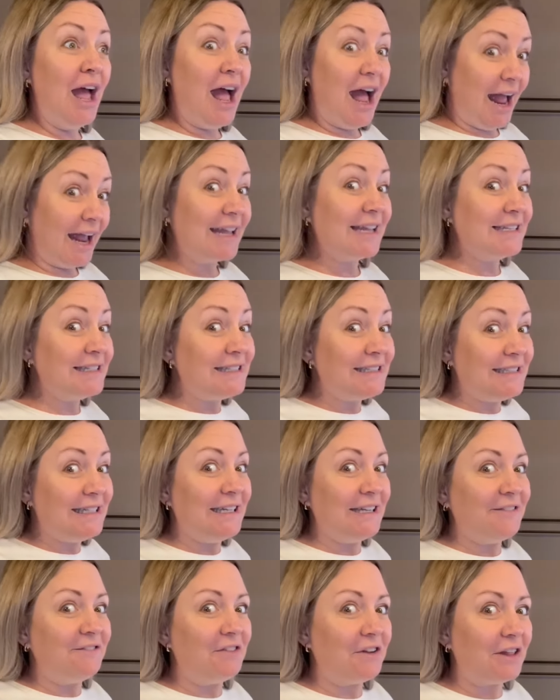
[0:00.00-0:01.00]
I can see
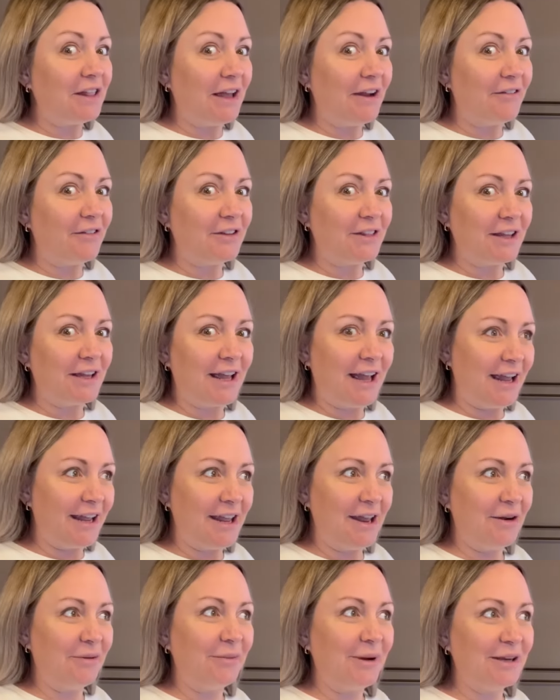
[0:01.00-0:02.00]
and feel everything. I
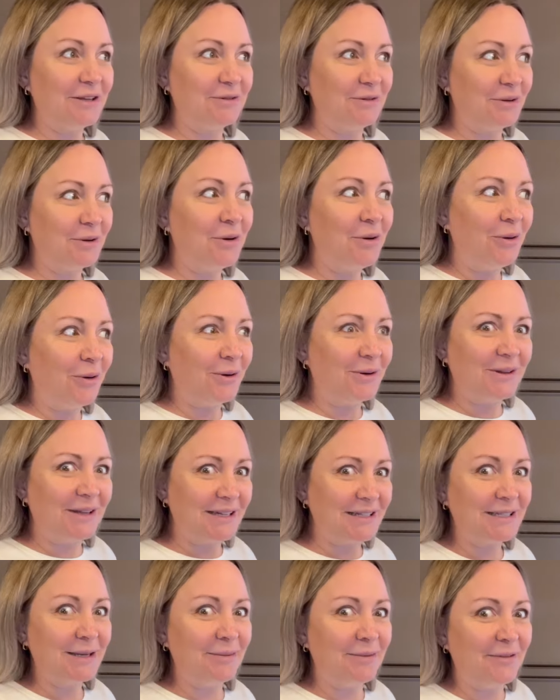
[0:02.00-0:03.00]
can't wait to record like
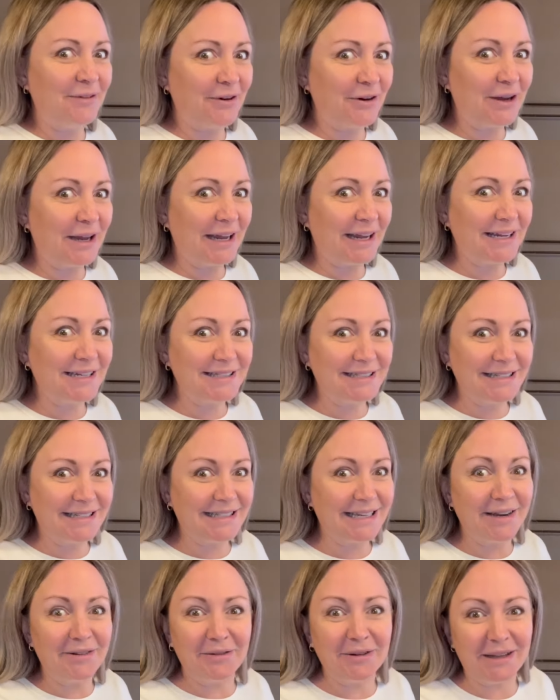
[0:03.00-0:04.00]
some of her kicks because
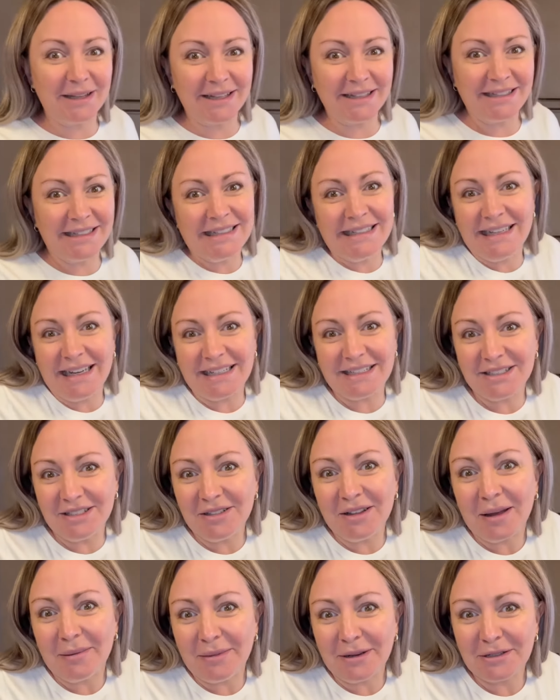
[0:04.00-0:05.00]
I really didn't get to do
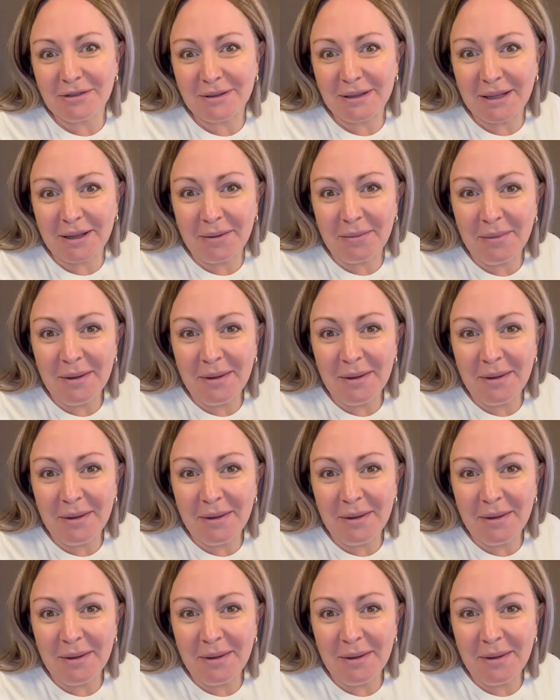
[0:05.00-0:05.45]
that much with him.